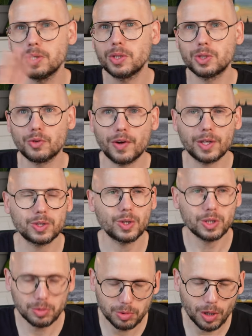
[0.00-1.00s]
to be doing stuff
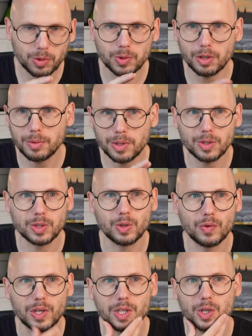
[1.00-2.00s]
outside, sometimes we're going to be doing
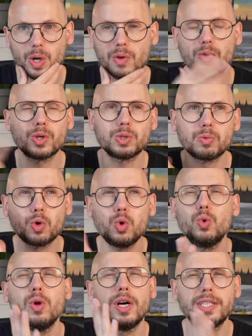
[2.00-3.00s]
stuff inside. I've got some
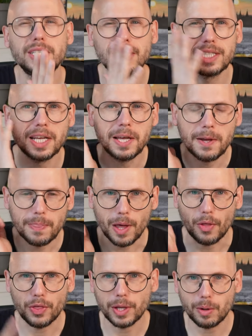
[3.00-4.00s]
cool ideas that
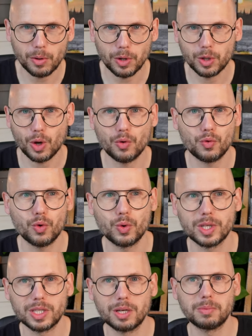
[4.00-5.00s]
I think I'm going to go for
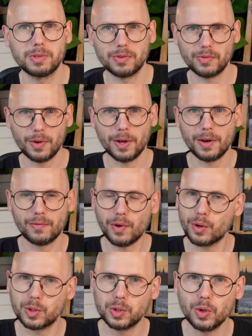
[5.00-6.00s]
in terms of
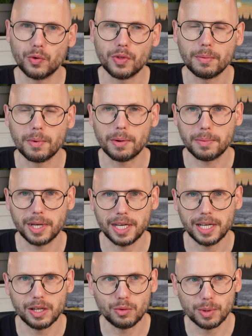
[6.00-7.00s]
vlog stuff that might make
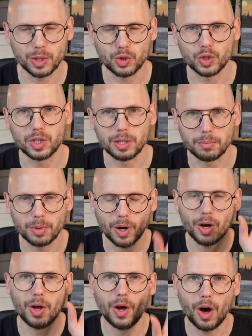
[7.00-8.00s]
it a little bit interesting. But
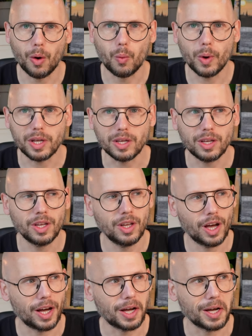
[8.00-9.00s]
I'll wait
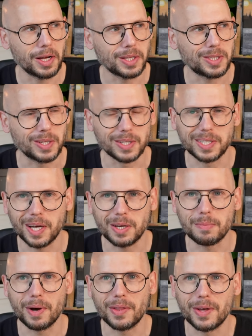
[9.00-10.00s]
uh, to tell
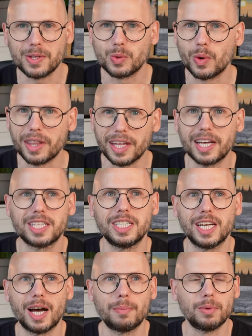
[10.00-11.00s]
you about those when they
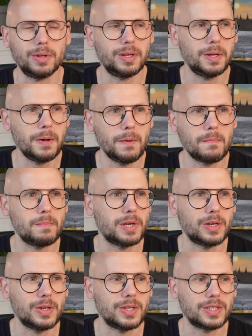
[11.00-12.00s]
actually happen
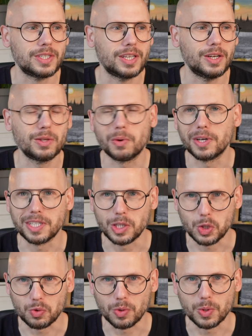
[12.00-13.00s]
because otherwise it
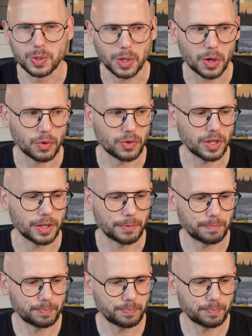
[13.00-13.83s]
just ruins the whole thing.